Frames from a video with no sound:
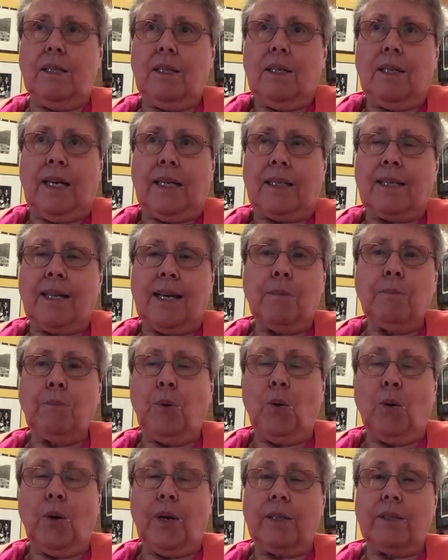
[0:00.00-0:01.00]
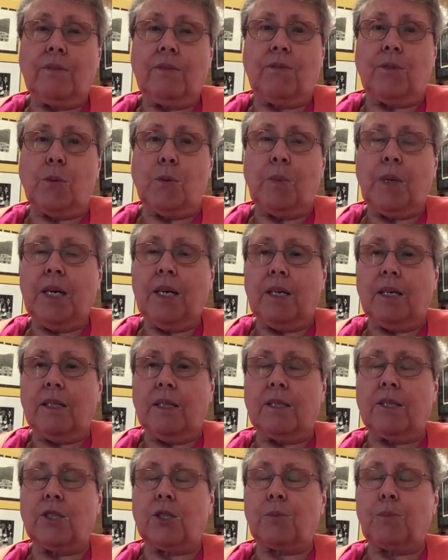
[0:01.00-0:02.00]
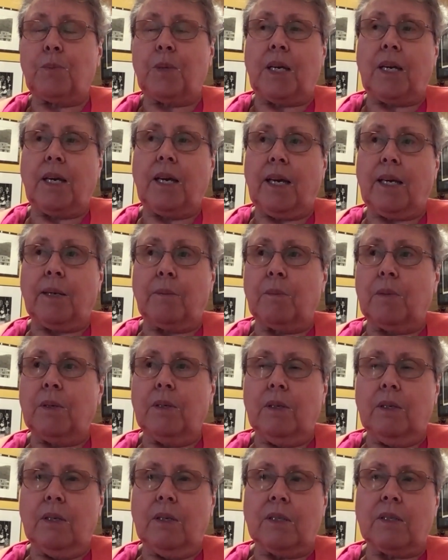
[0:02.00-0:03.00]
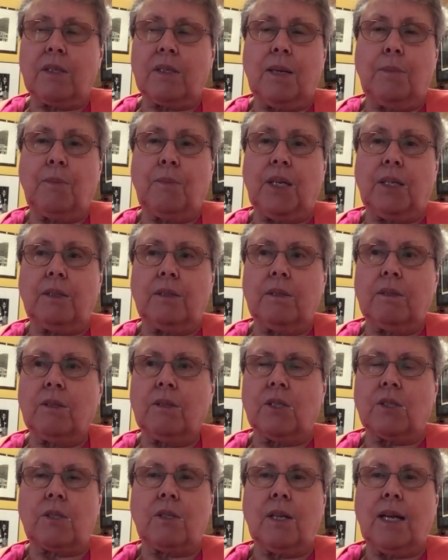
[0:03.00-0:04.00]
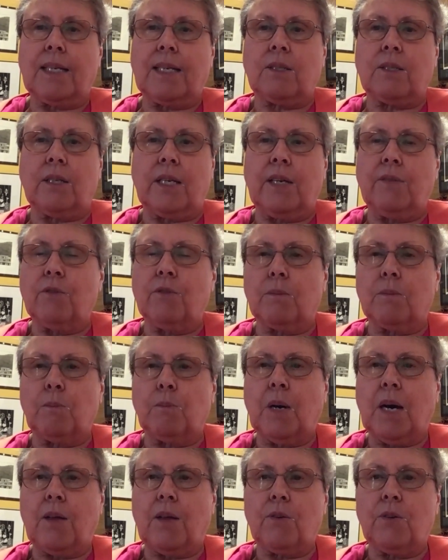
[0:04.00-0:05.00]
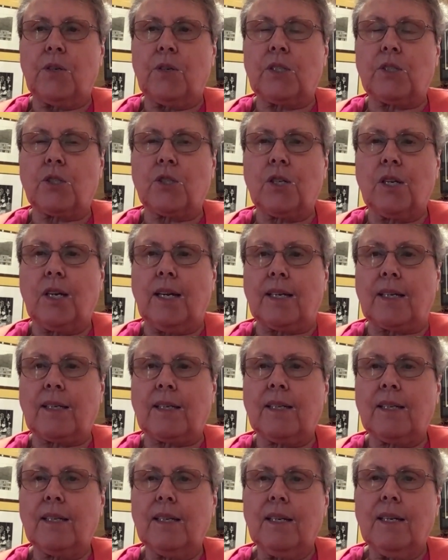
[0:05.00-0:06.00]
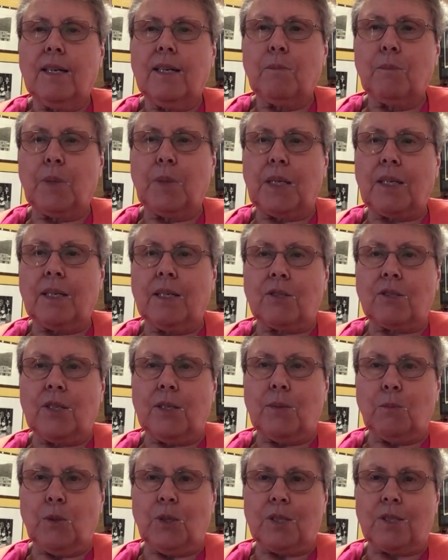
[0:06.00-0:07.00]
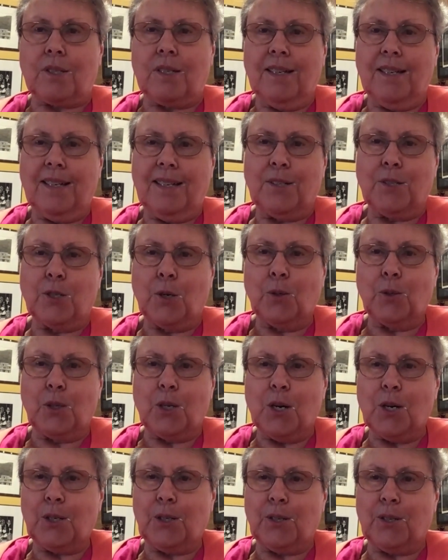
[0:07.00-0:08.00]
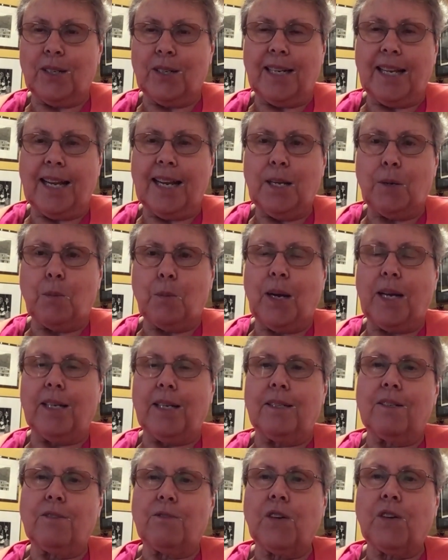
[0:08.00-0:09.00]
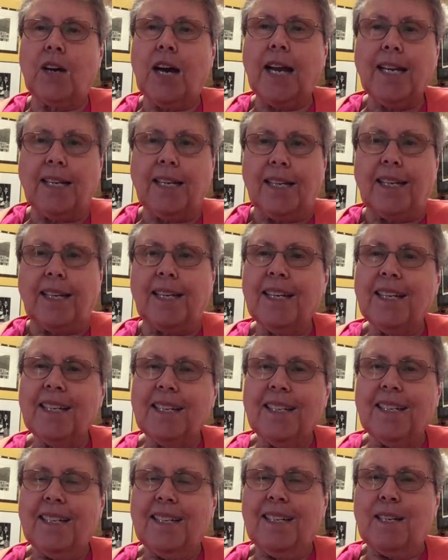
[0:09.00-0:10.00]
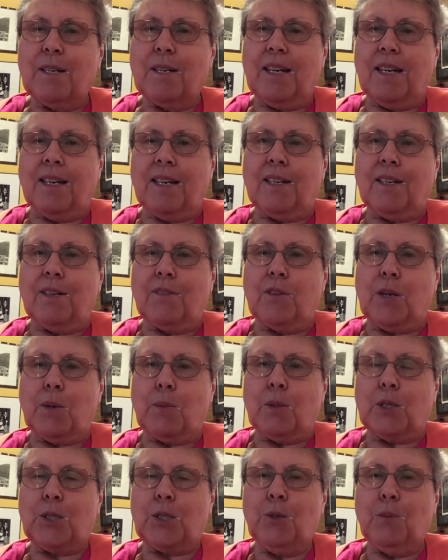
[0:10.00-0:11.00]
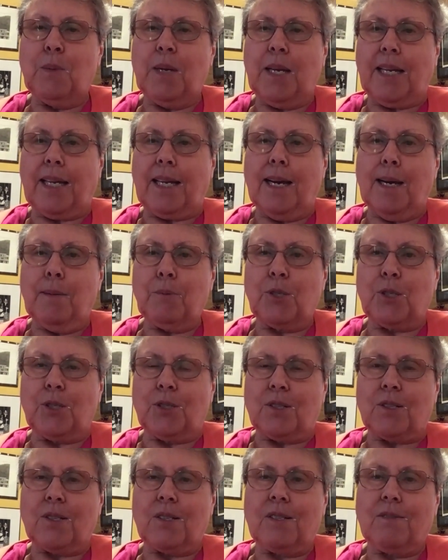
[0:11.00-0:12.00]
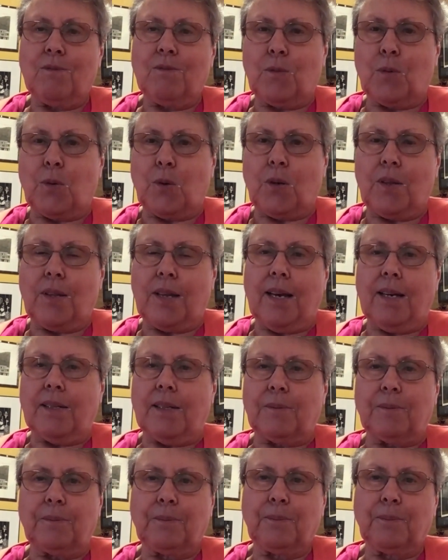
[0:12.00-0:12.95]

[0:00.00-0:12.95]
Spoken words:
at that point, for me, it just became something just not to even bother to check, because it was no longer in any way defining. There were too many options for that.